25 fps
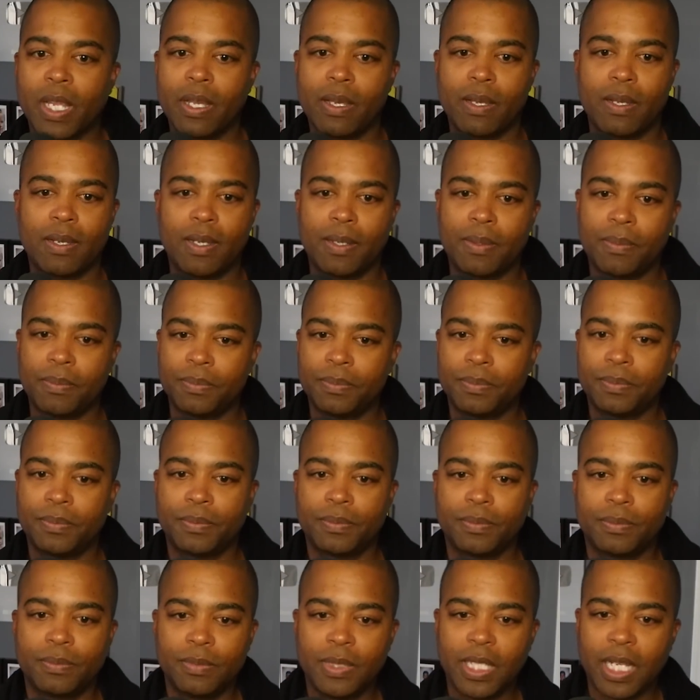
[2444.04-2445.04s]
Um,
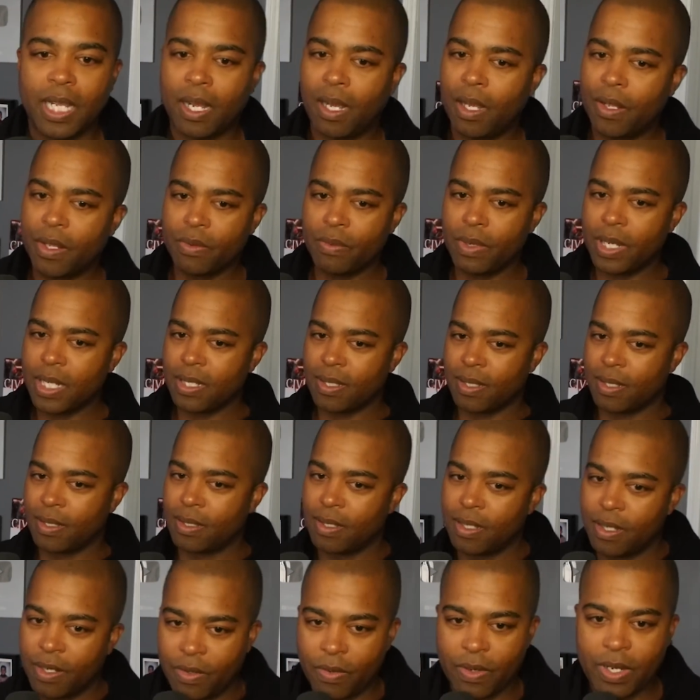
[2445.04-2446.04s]
yeah, all the rest
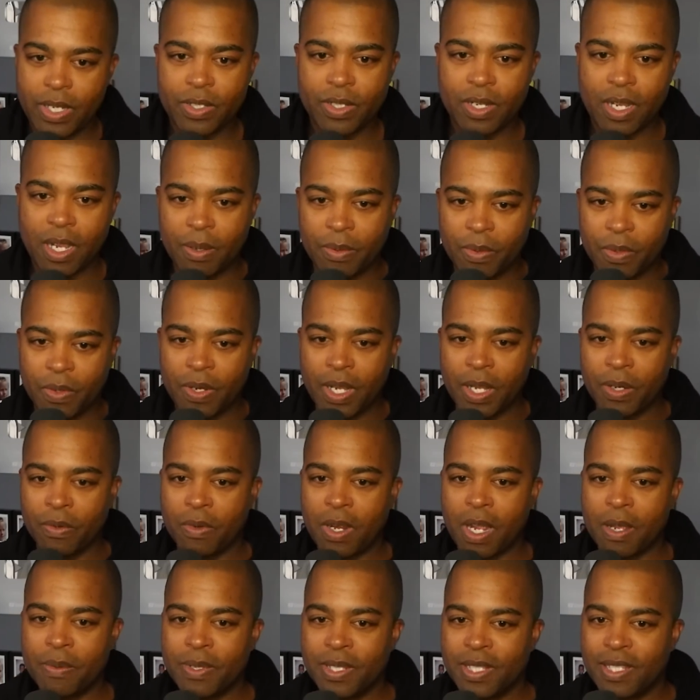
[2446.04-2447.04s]
did a great job. Craig
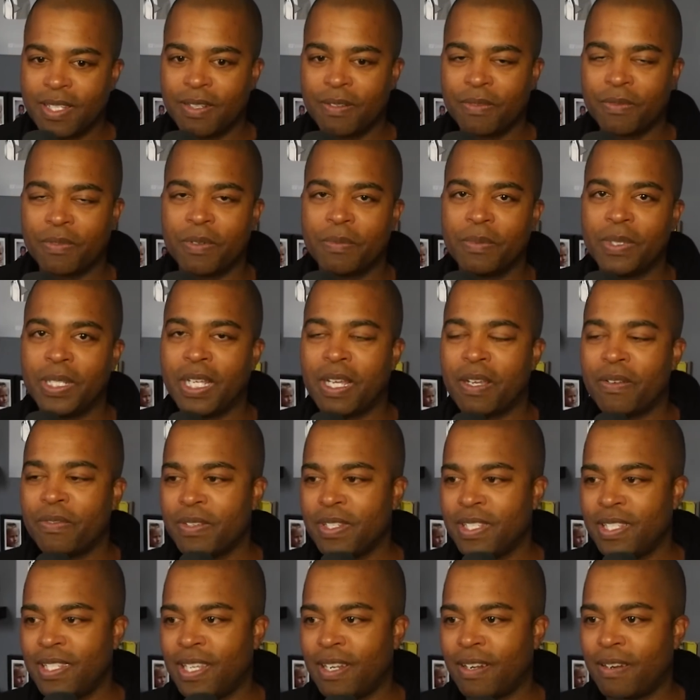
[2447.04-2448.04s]
Robinson from The
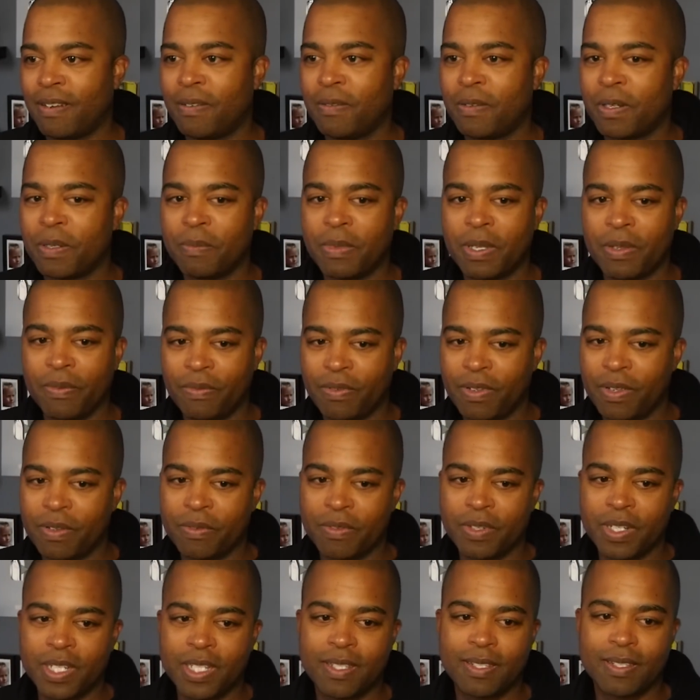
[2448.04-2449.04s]
Office, Daryl, one of my
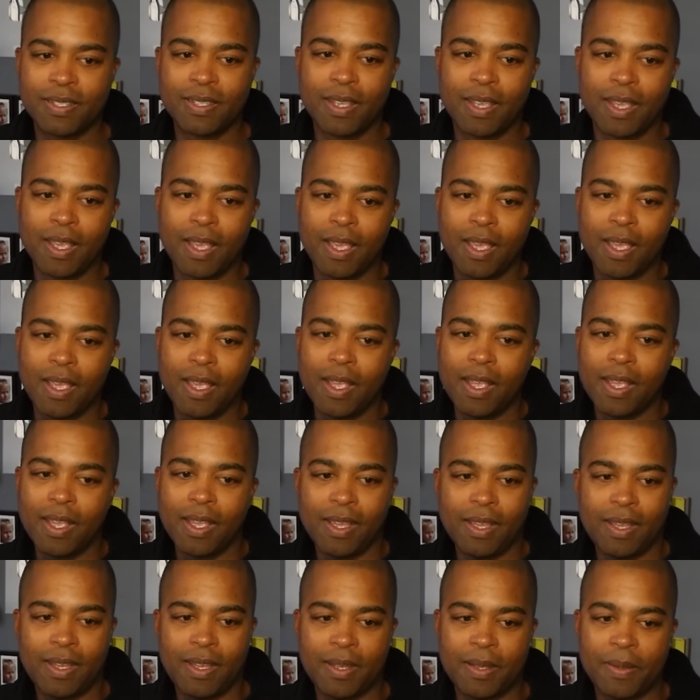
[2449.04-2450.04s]
favorites.
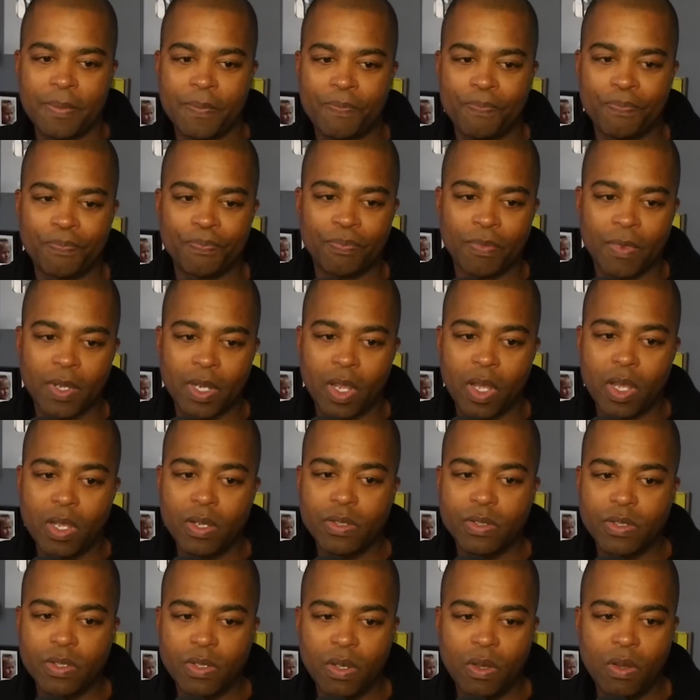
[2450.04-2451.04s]
Um,
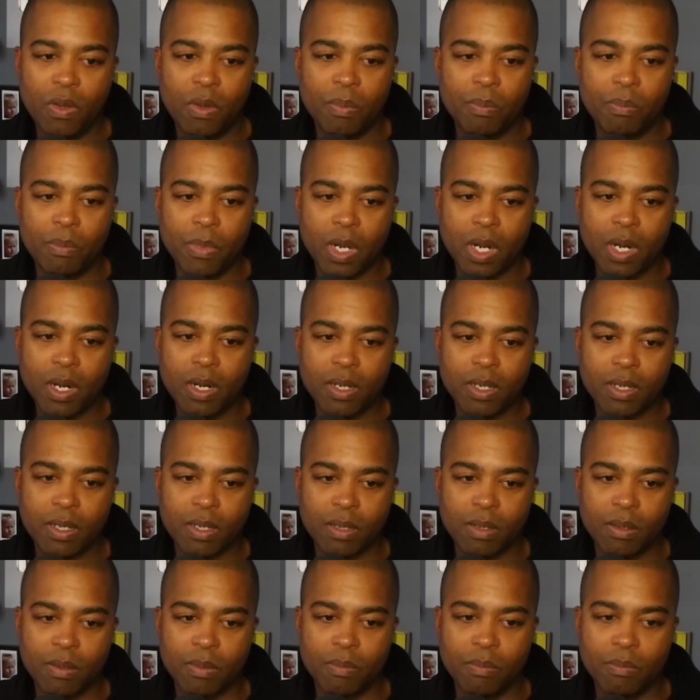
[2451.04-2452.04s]
also, Marc
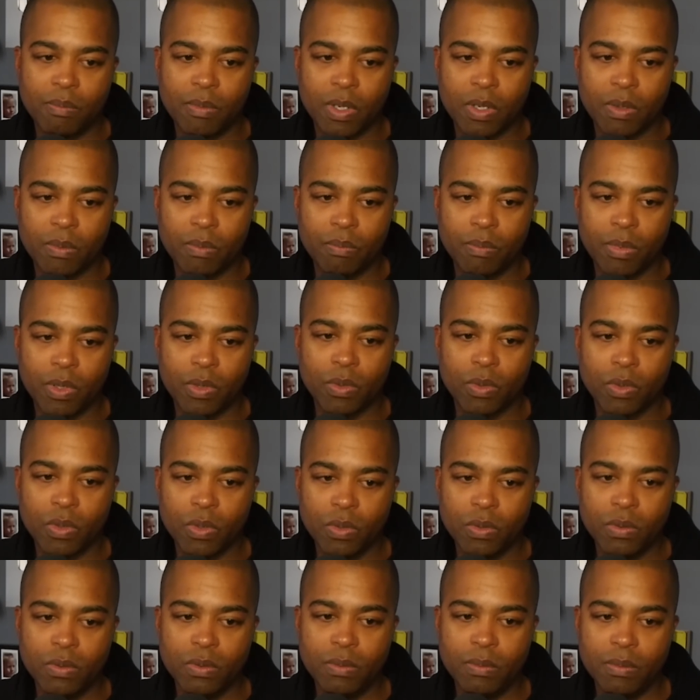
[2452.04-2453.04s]
Mar-
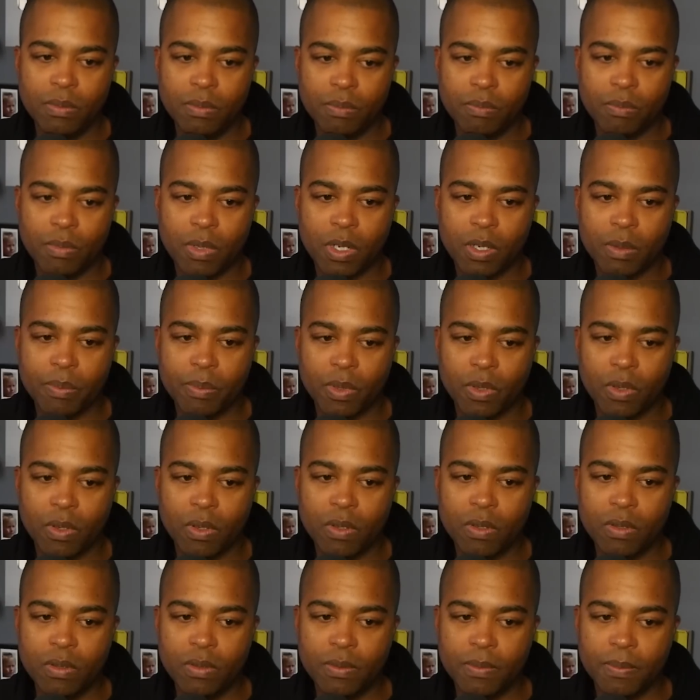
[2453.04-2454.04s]
Maron, Marc
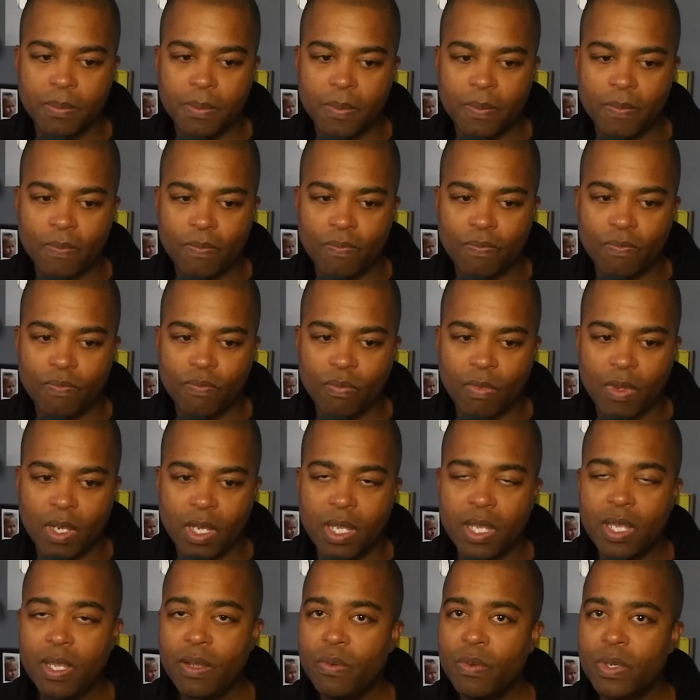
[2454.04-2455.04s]
Maron.
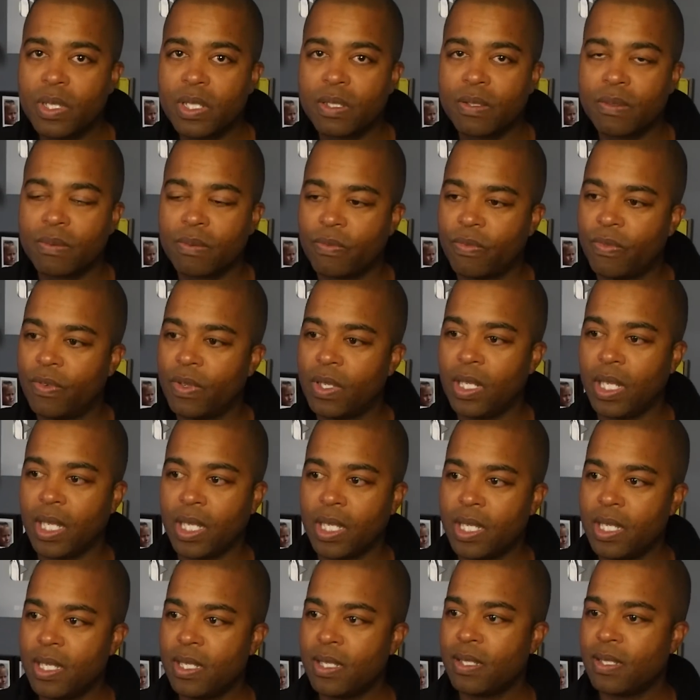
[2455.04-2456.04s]
He was
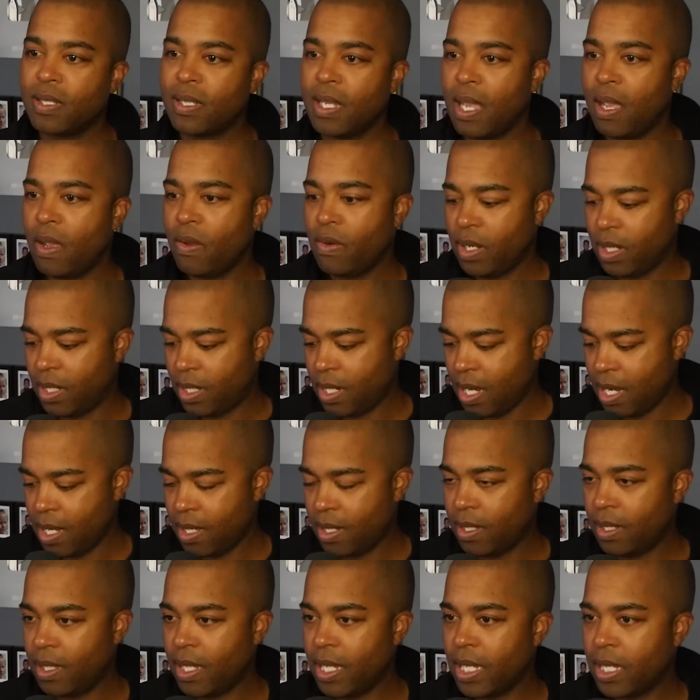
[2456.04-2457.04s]
like he sounded kind
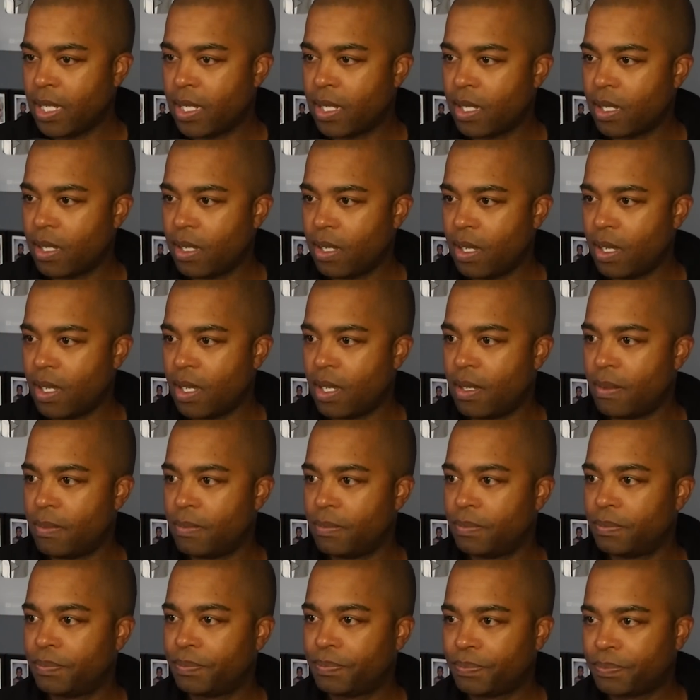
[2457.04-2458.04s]
of like
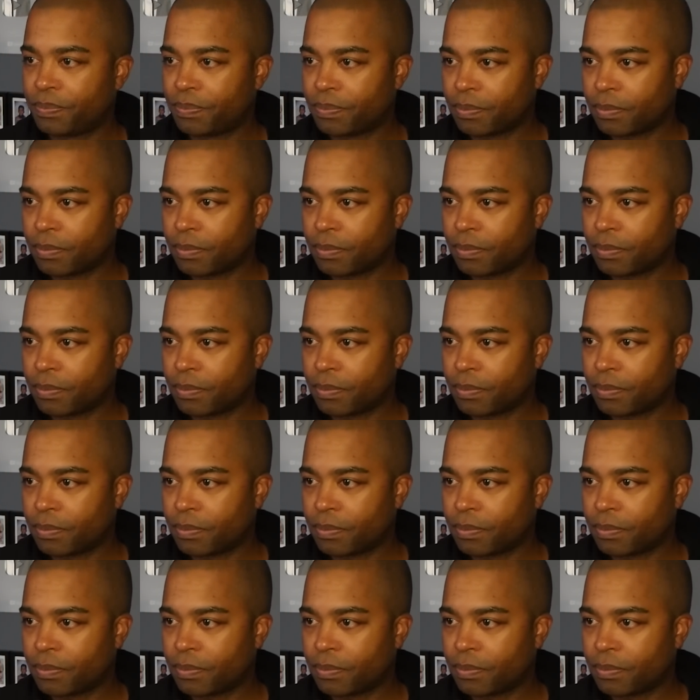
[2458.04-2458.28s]
um